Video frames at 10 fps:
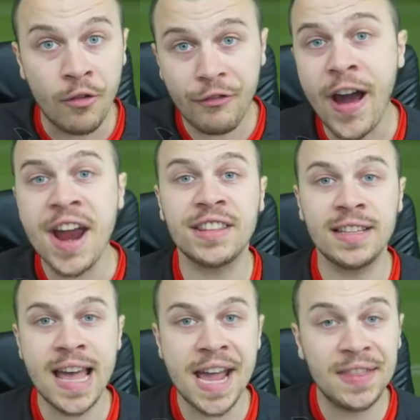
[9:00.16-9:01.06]
on fire
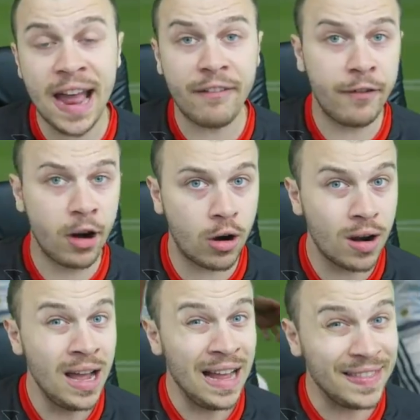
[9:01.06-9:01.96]
today,
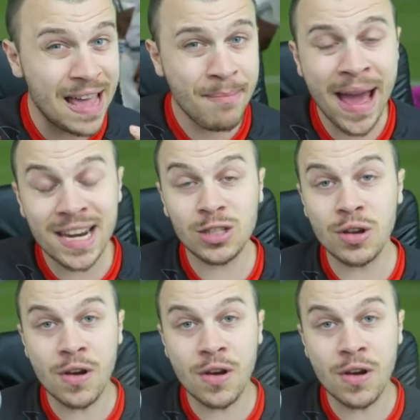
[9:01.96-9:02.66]
therefore they managed to